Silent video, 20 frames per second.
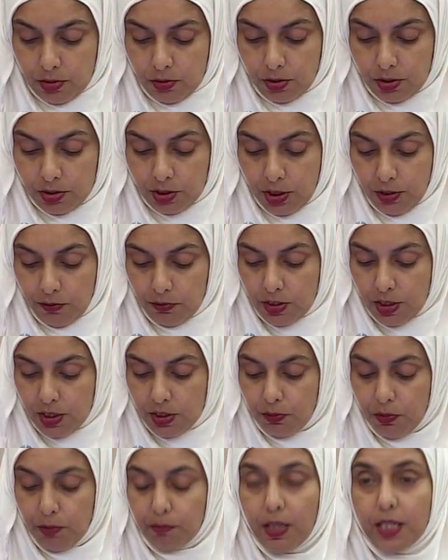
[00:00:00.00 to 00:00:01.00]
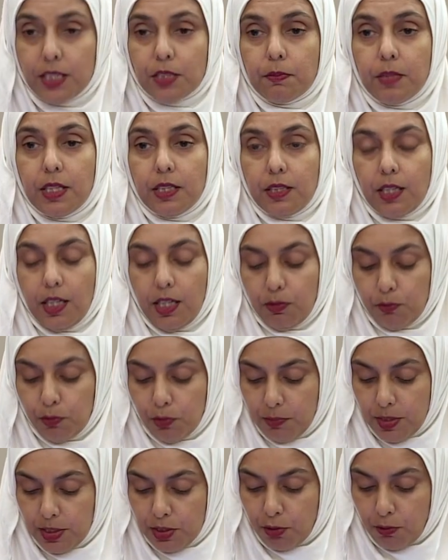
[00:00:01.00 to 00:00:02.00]
To achieve this, we must maintain
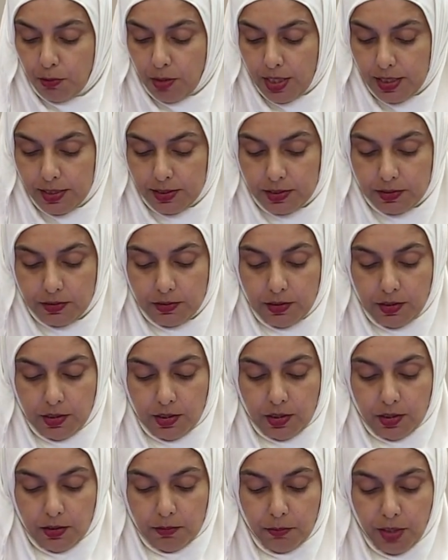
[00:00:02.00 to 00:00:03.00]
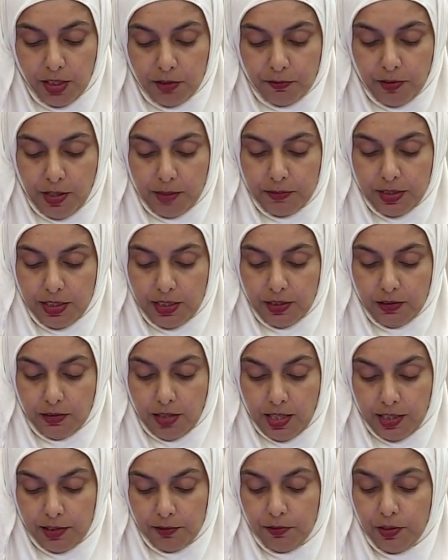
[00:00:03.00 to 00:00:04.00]
women's rights, make family
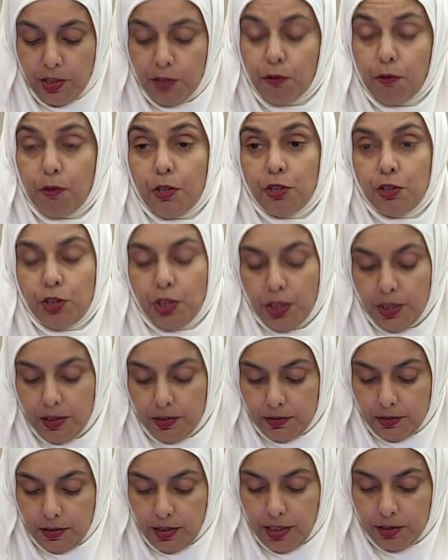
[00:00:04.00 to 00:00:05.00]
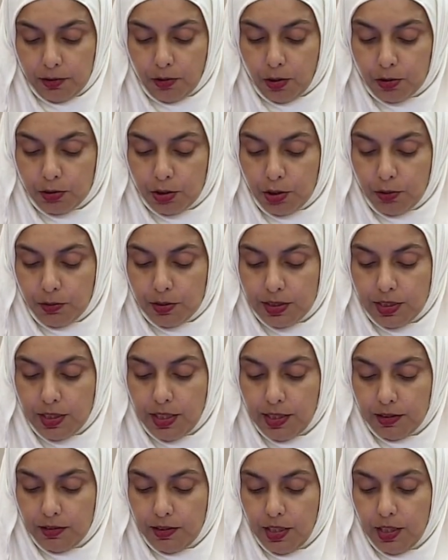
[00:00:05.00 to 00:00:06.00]
life enriching, and continuously
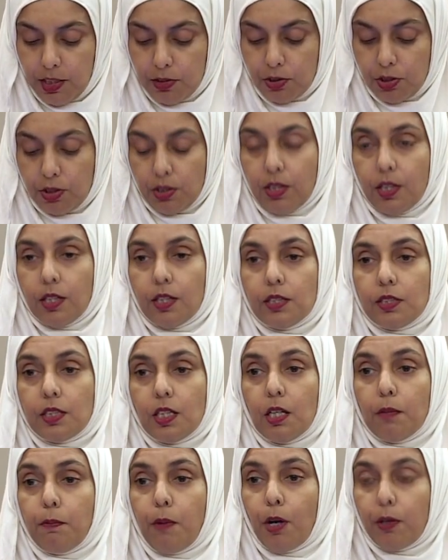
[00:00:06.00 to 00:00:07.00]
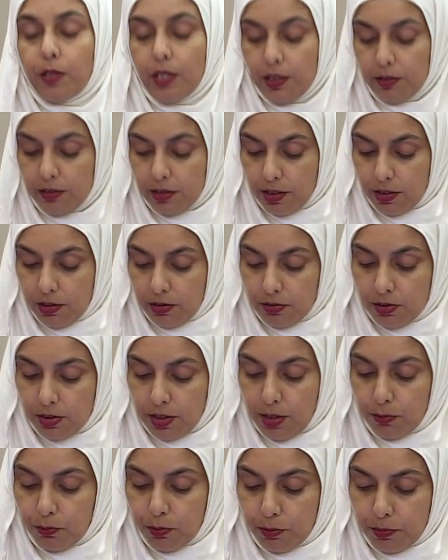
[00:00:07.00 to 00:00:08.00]
engage Singaporean girls'
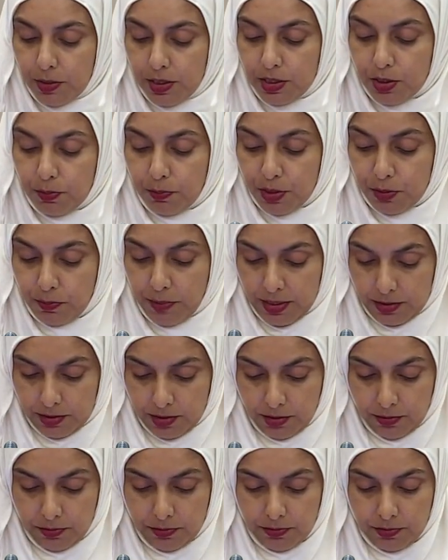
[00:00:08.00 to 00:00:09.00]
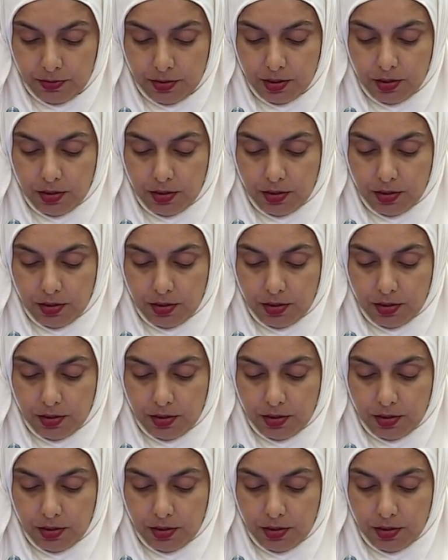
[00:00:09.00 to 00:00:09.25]
and women's perspective.